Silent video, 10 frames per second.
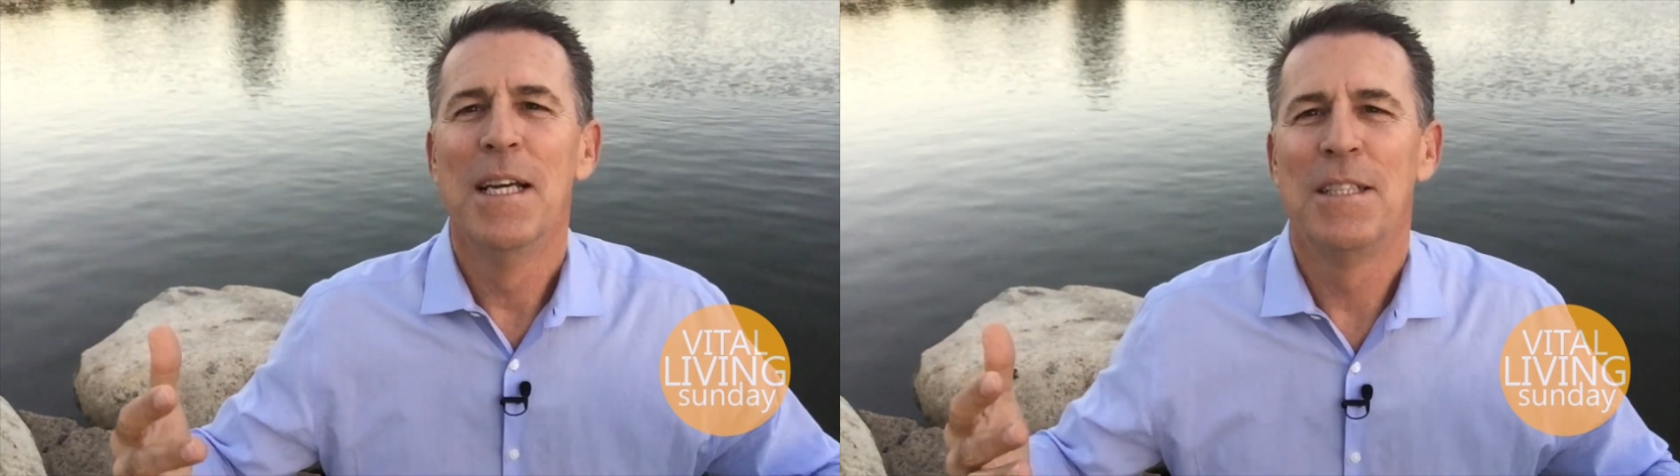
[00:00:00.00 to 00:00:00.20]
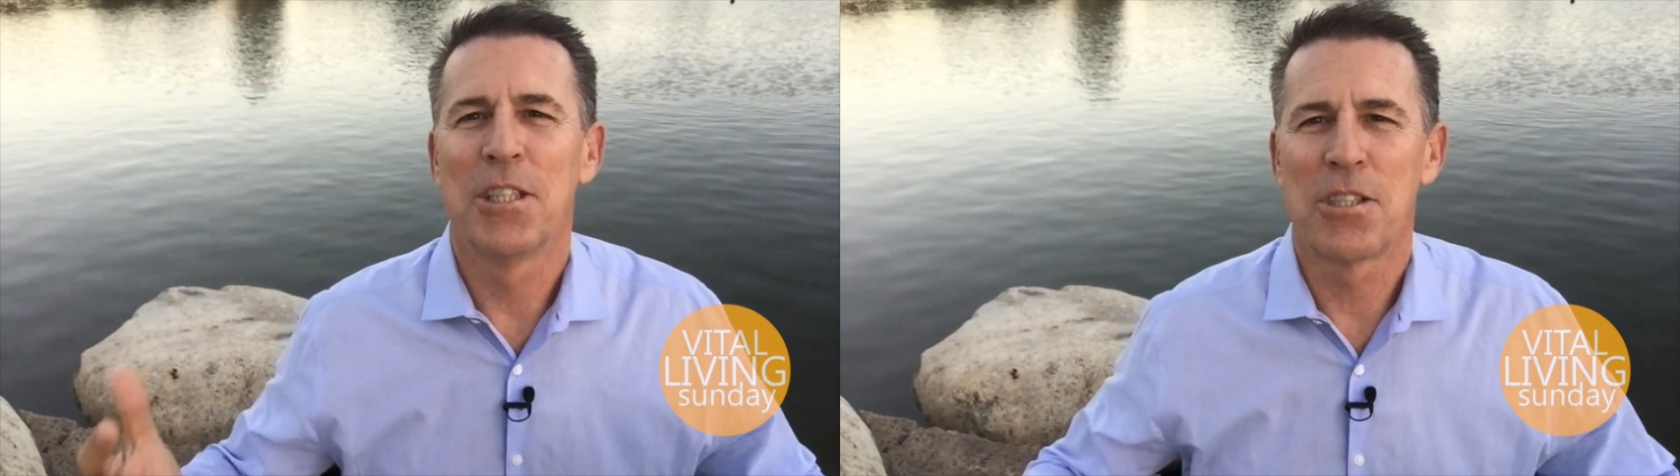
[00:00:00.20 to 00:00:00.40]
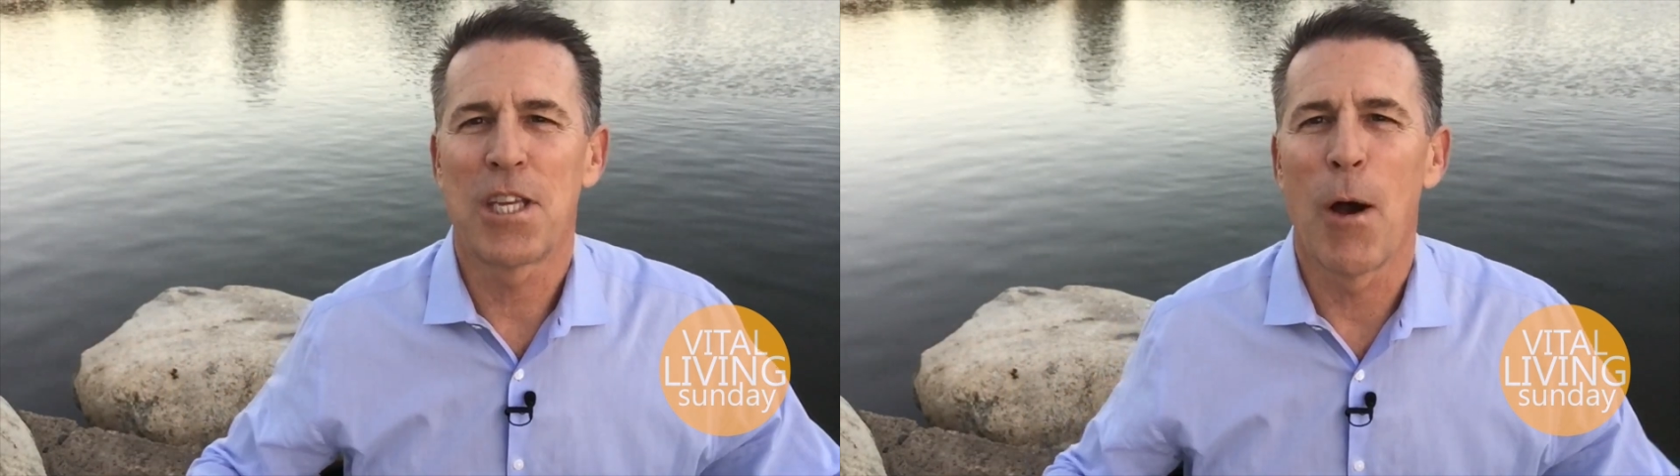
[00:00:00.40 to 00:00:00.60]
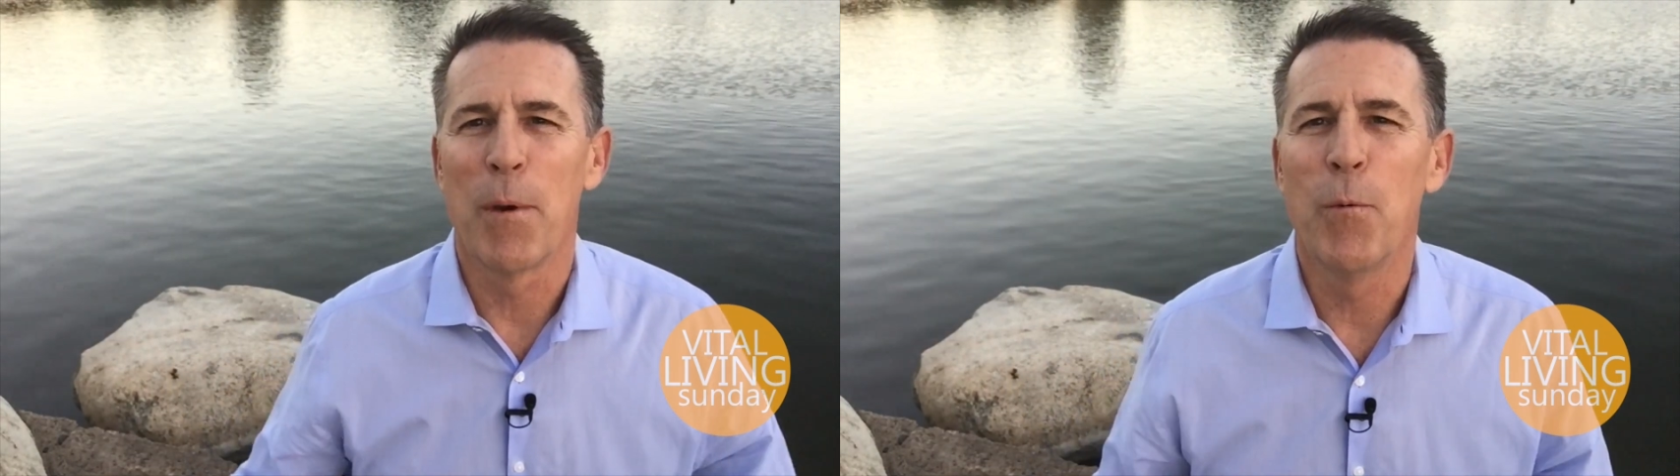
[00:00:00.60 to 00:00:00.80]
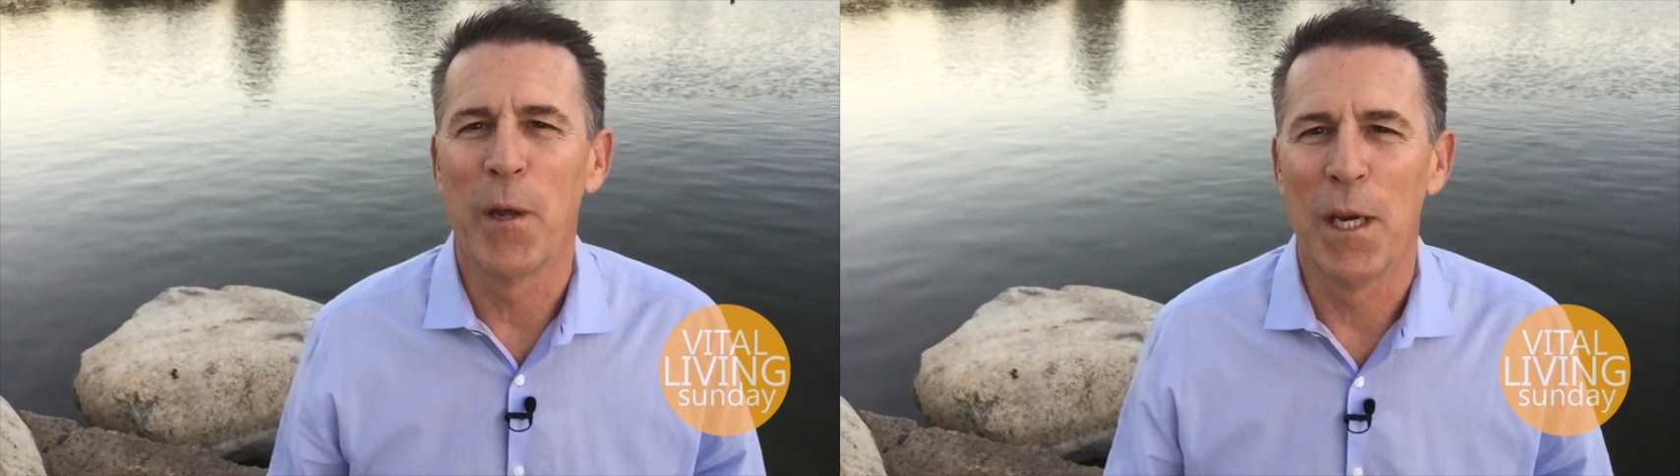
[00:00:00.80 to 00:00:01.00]
Just tell
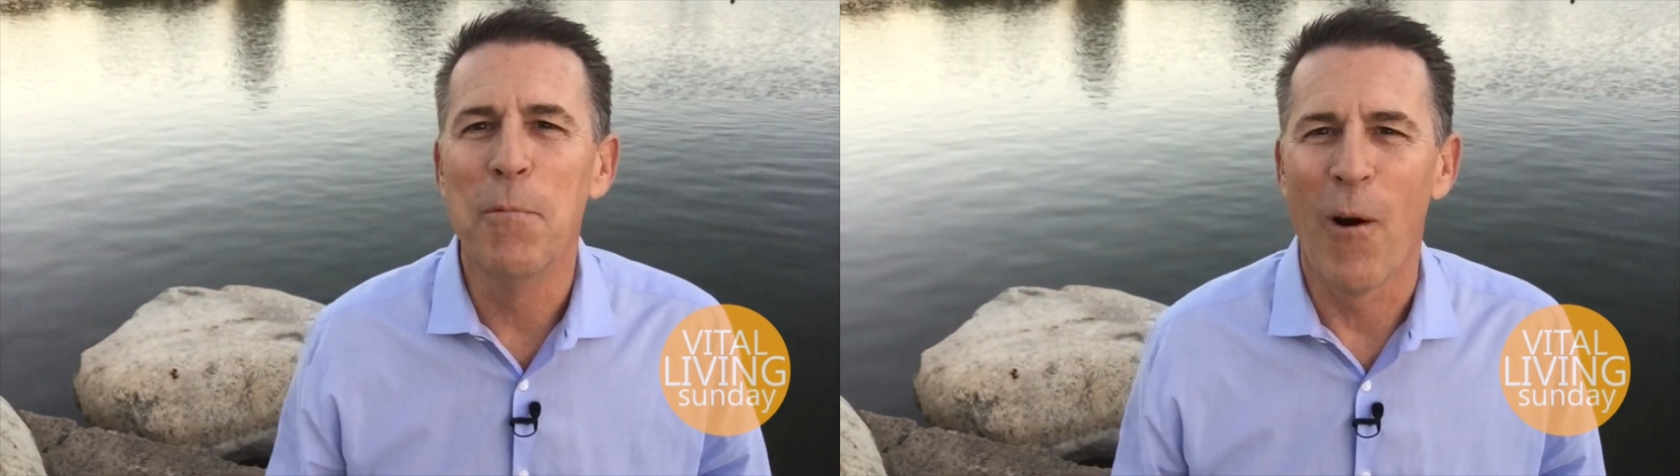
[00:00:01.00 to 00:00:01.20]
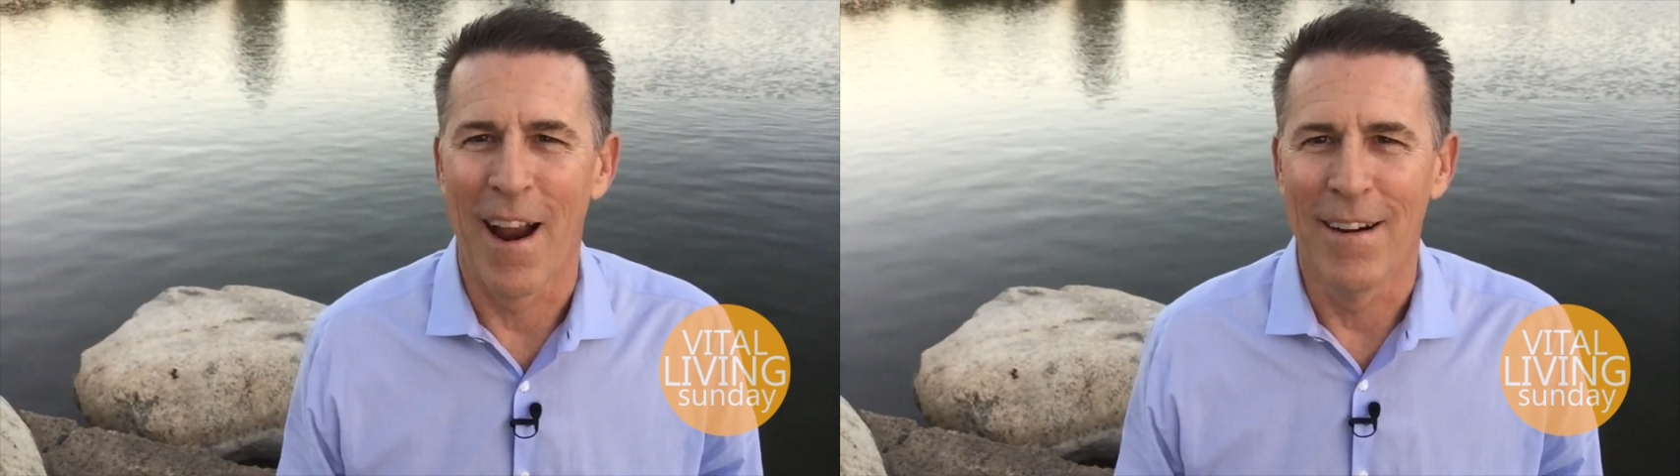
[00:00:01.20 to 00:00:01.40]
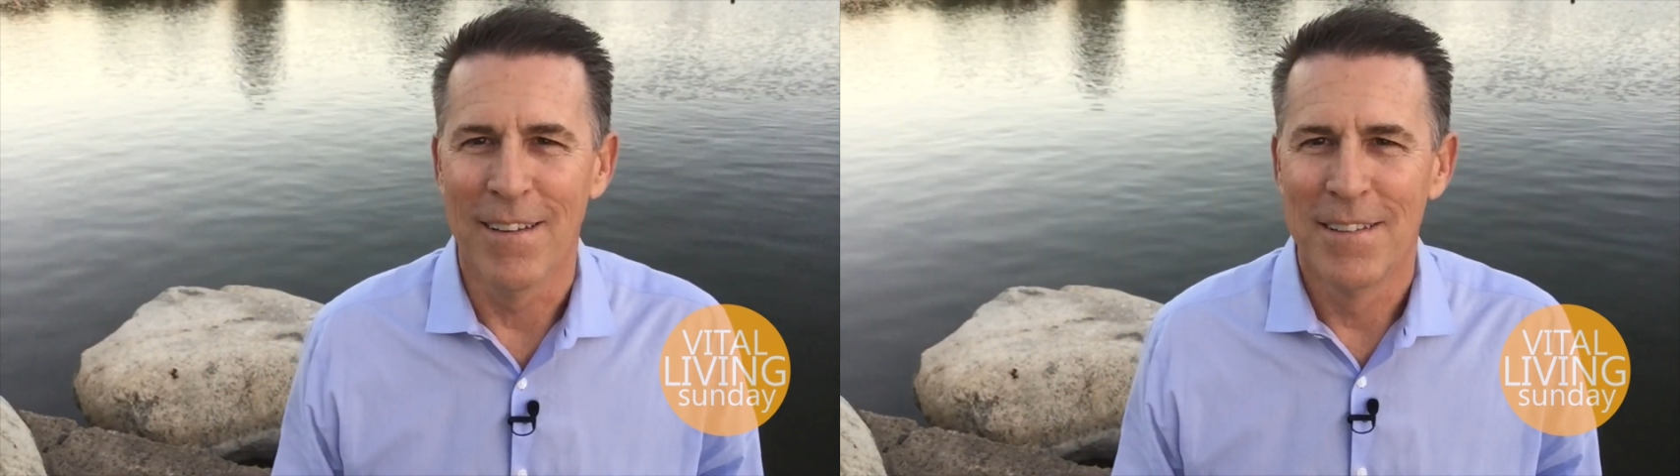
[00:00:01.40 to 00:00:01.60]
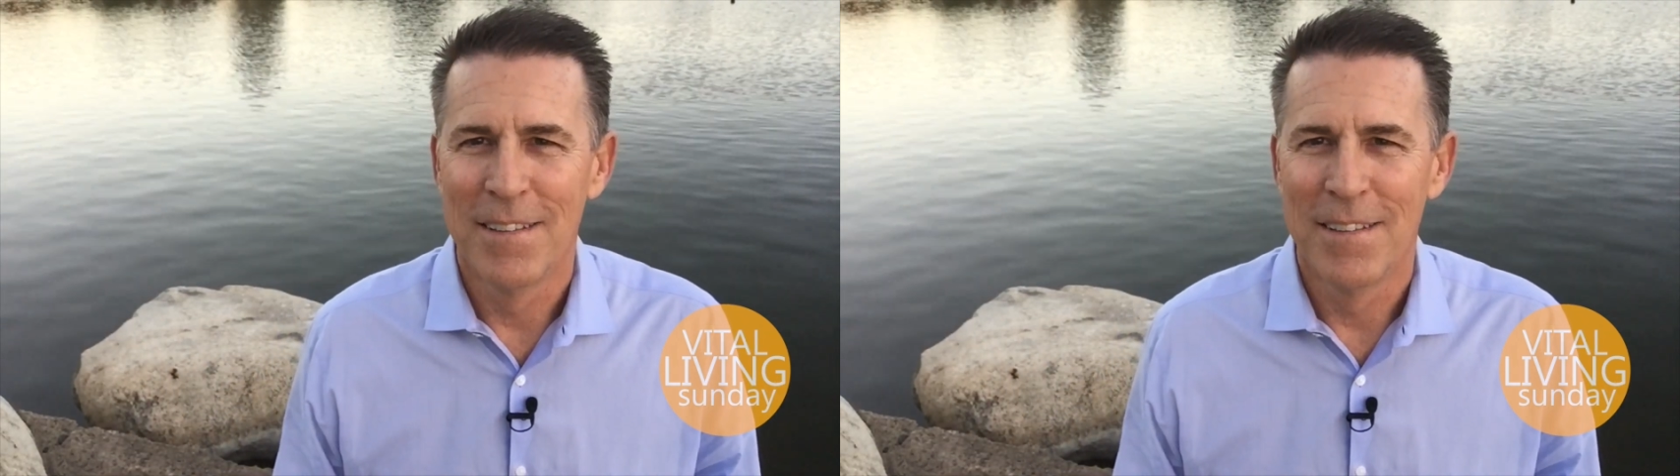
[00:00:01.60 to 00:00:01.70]
me when and where.